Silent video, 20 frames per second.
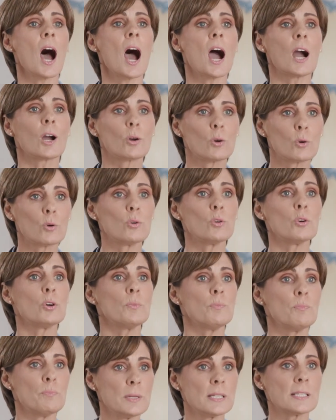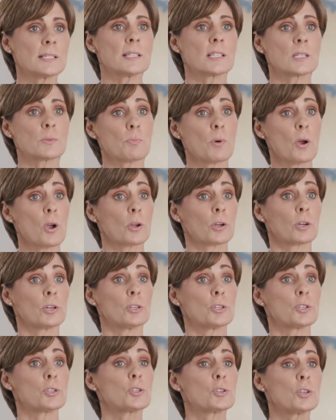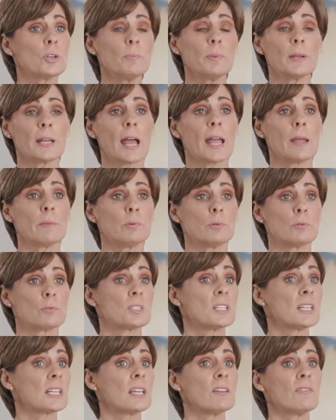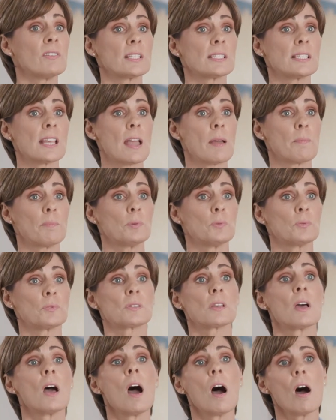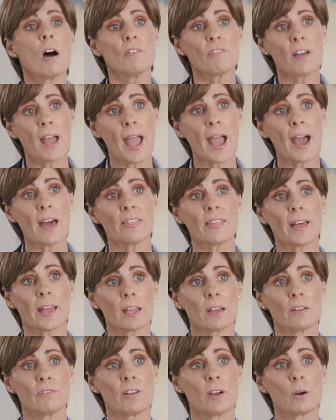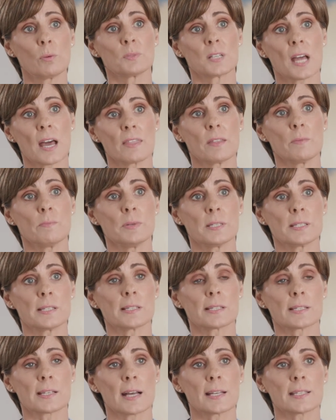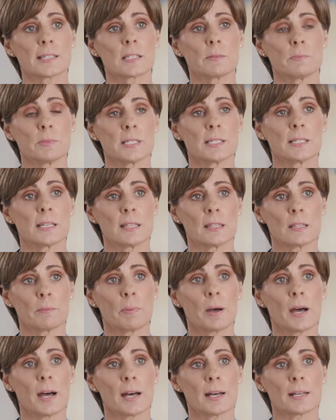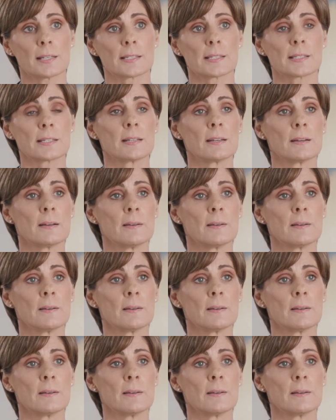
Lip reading: A good business broker should be able to give examples of how they have helped other business customers in the past.